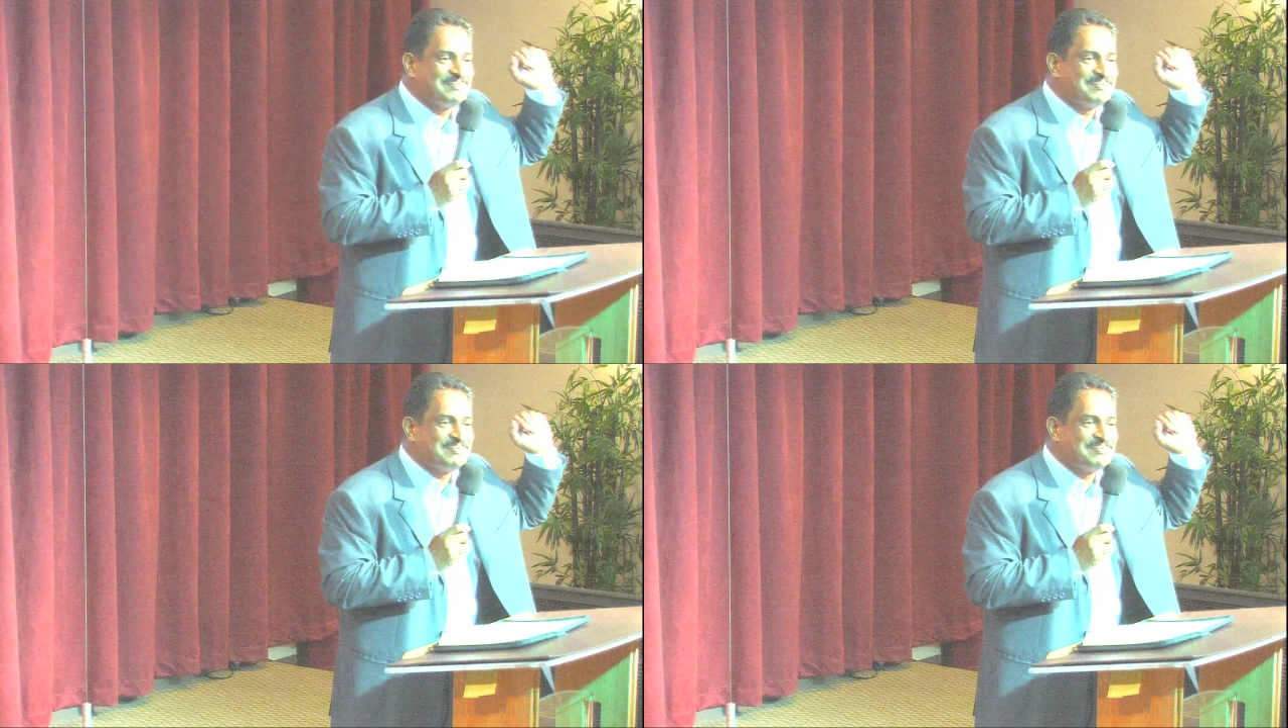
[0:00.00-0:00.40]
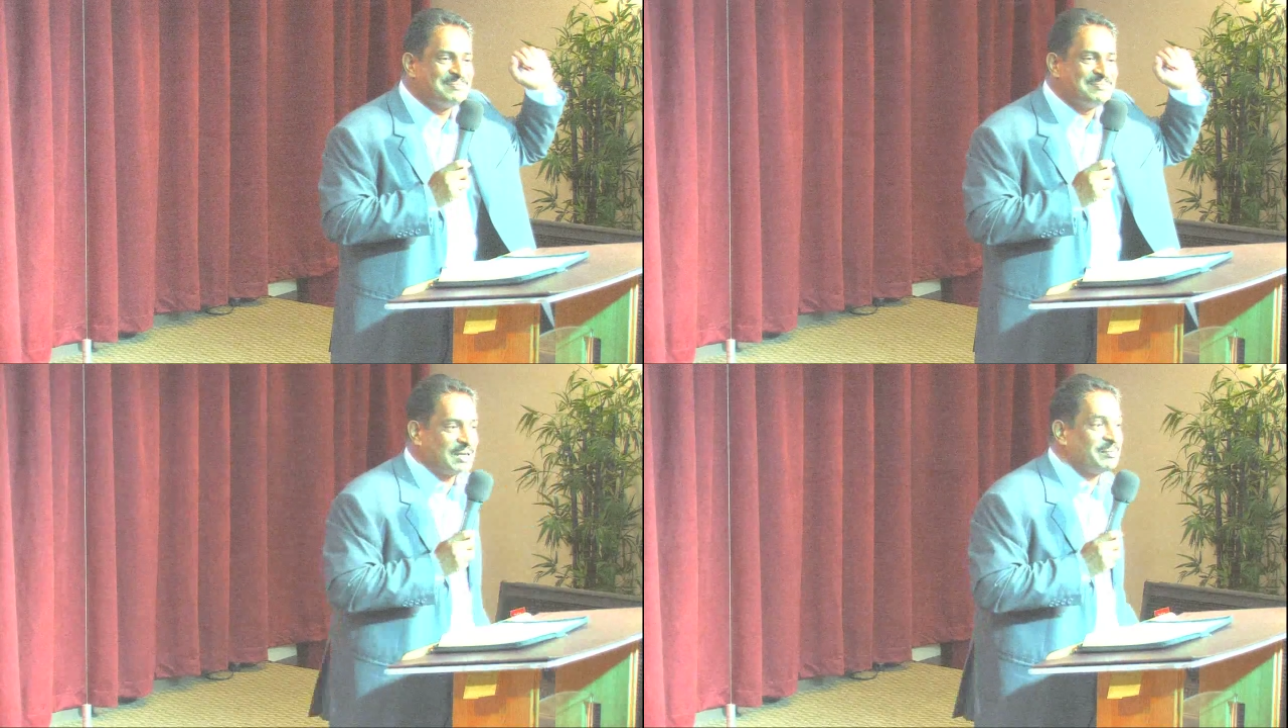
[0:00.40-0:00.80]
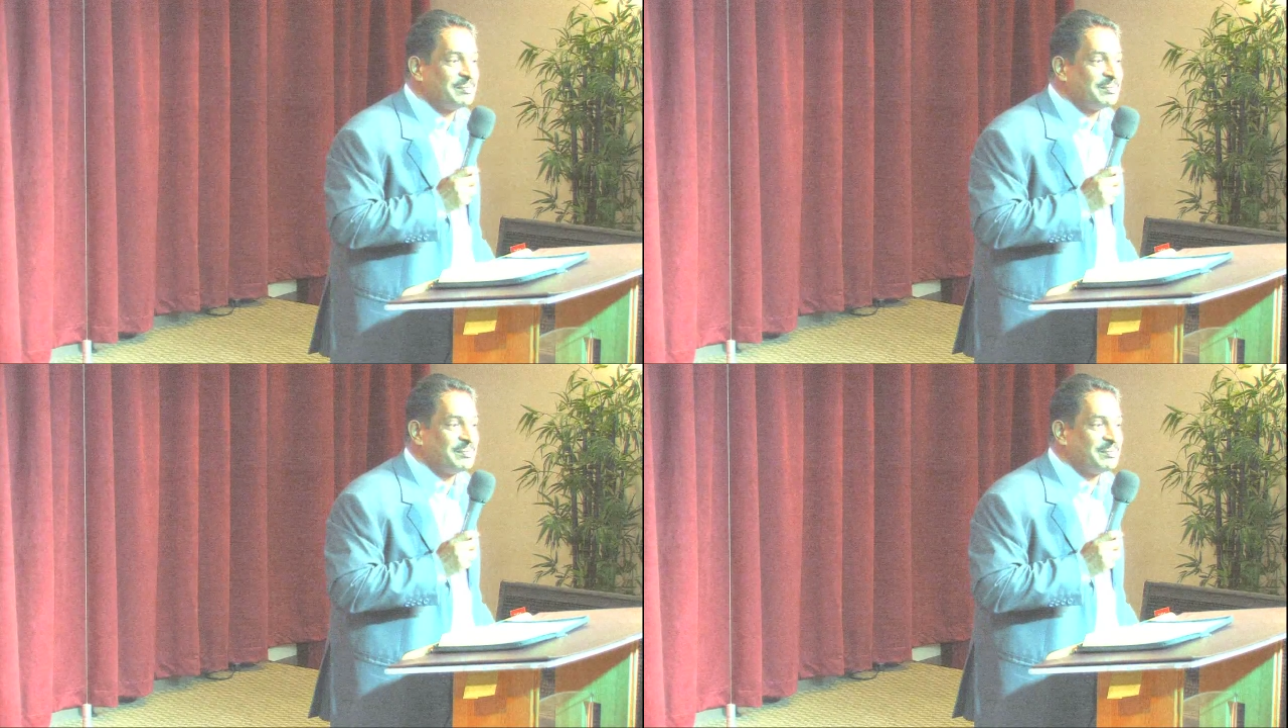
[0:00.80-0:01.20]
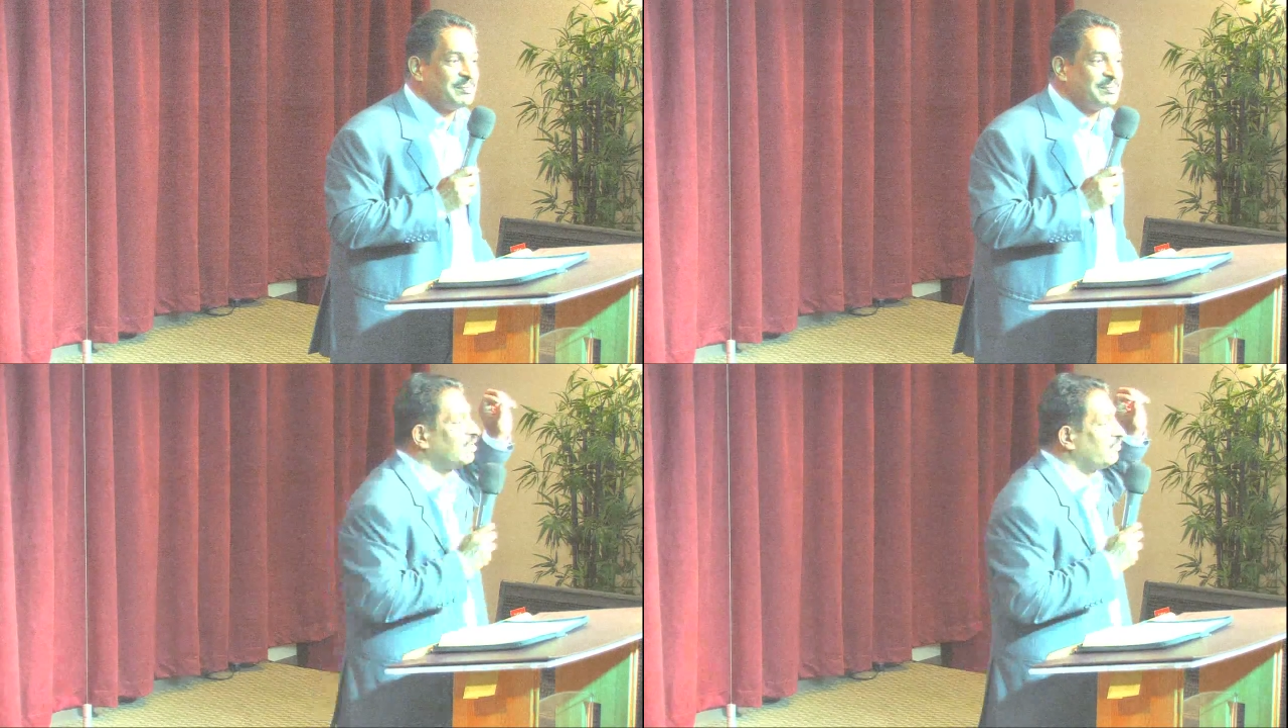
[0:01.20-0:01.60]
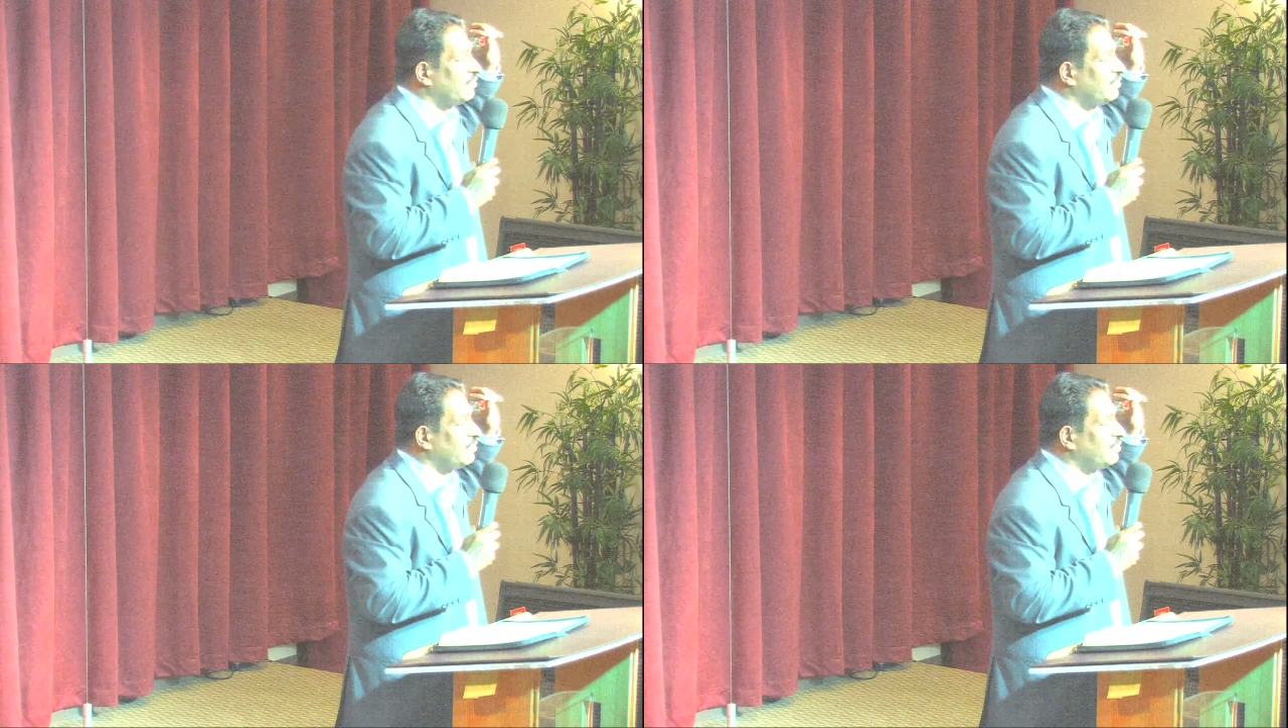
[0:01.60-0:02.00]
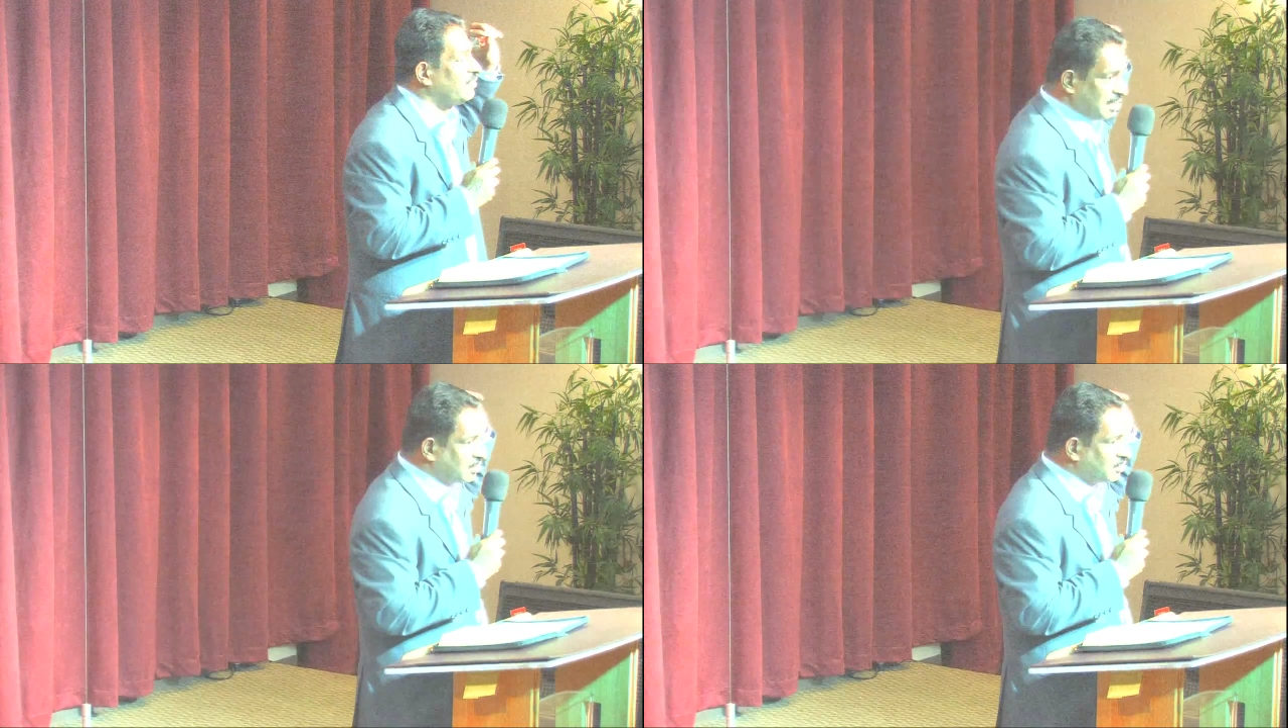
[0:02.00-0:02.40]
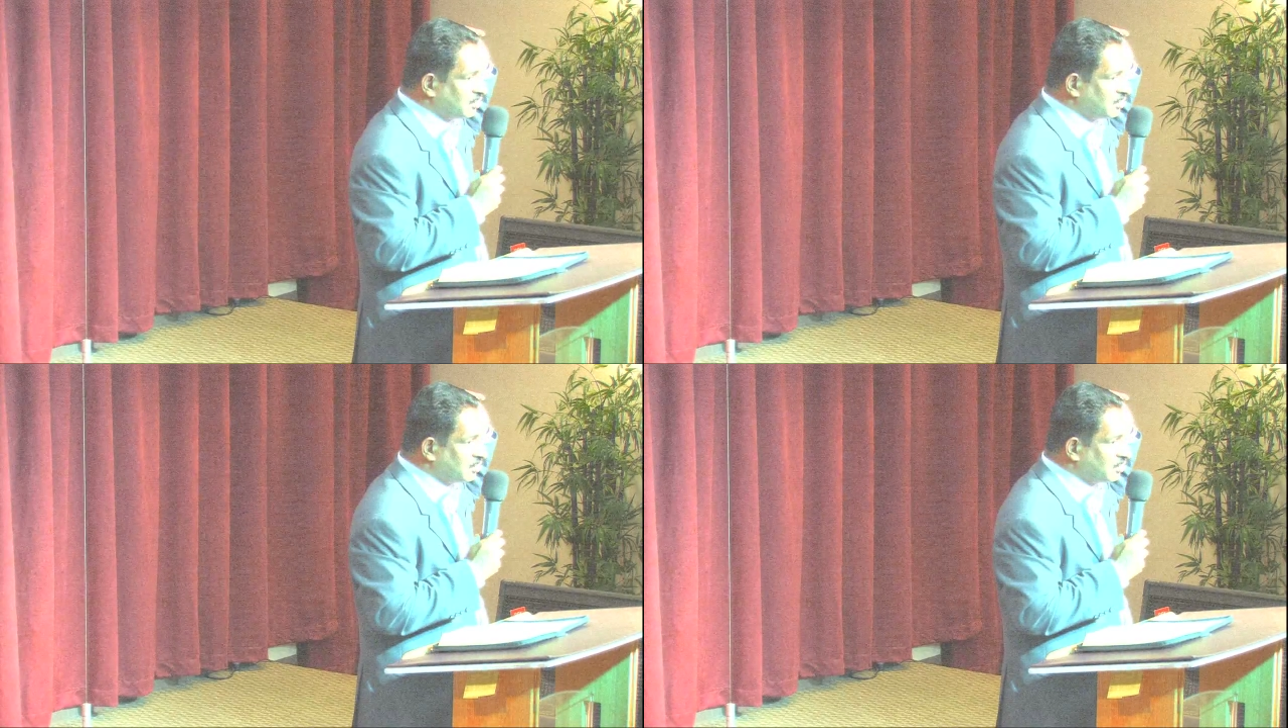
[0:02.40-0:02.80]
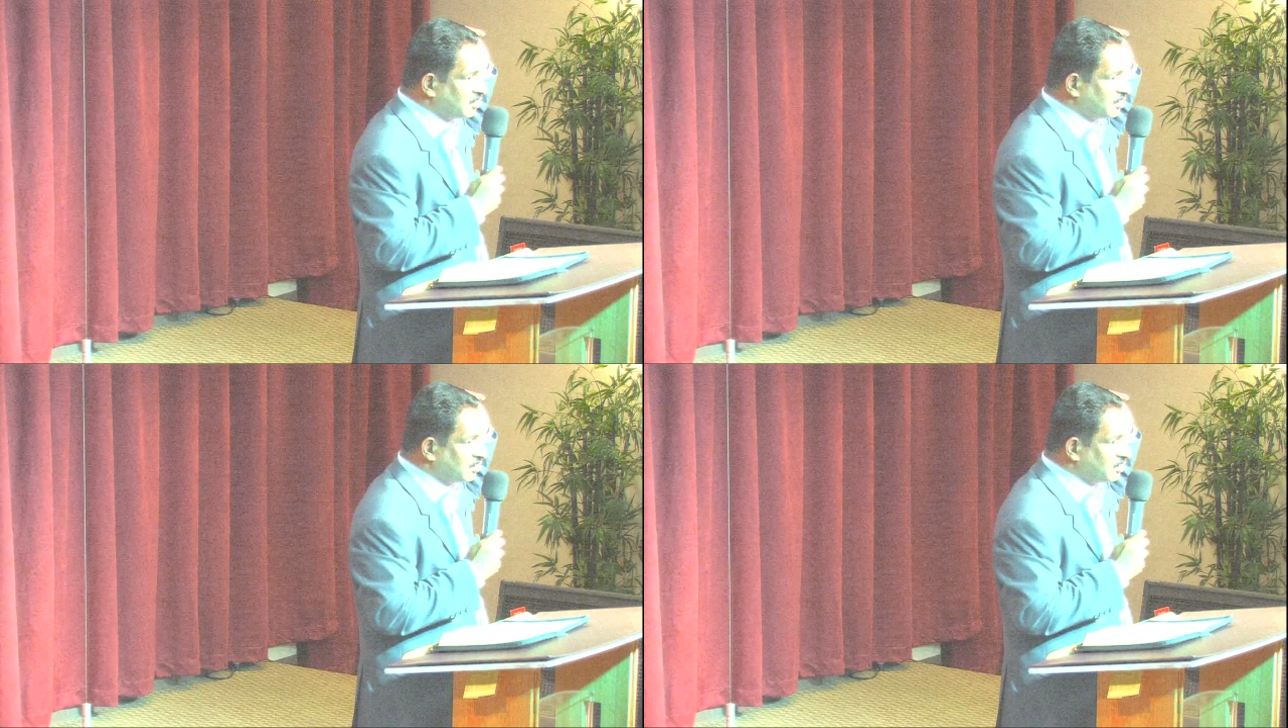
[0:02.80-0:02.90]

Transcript: person walked up. He didn't walk. He, he couldn't stand